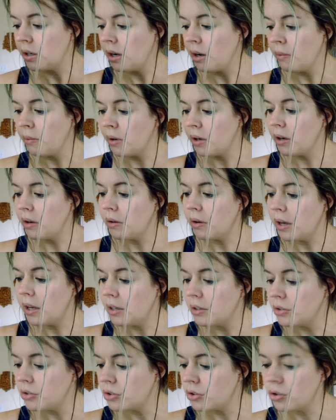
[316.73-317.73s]
I want to go ahead
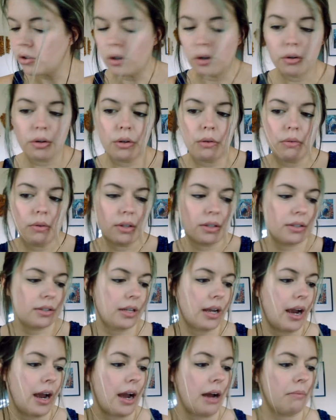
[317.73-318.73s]
and show you this
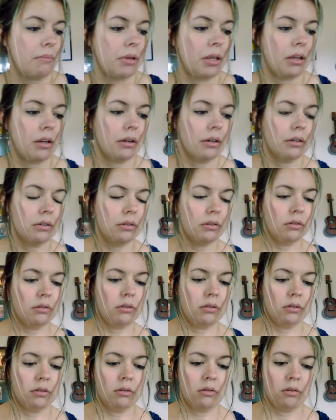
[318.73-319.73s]
app here
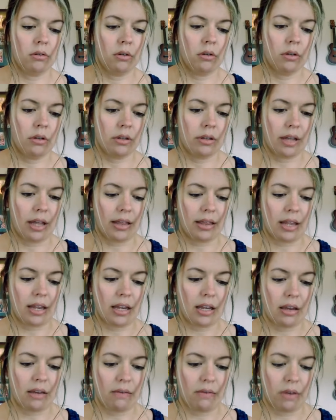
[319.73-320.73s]
that they
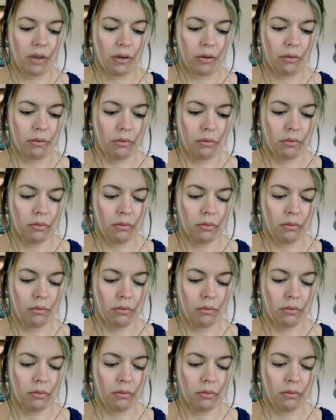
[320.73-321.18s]
give you.